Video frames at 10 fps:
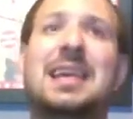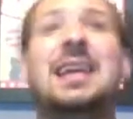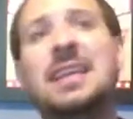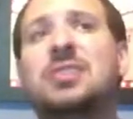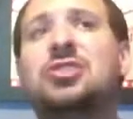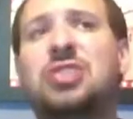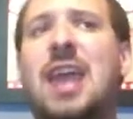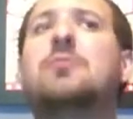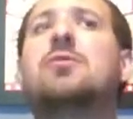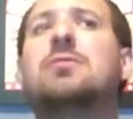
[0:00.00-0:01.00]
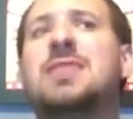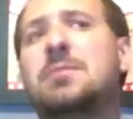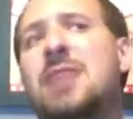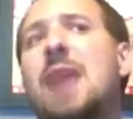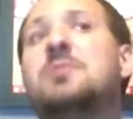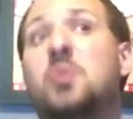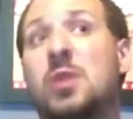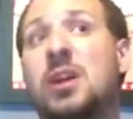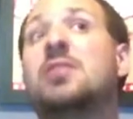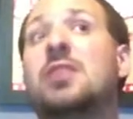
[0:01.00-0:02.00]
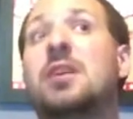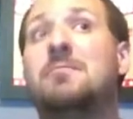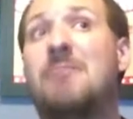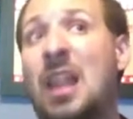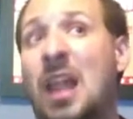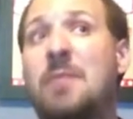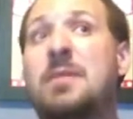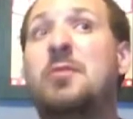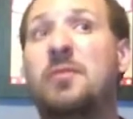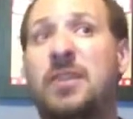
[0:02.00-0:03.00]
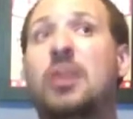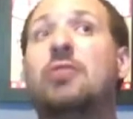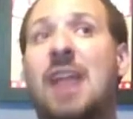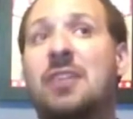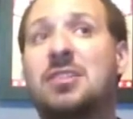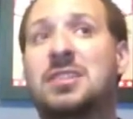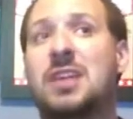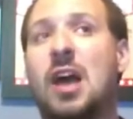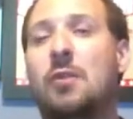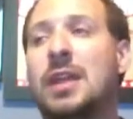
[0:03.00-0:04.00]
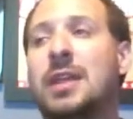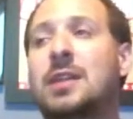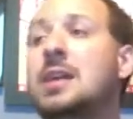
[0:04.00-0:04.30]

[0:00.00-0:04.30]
It is a shame sometimes where a lot of people feel Rare is going.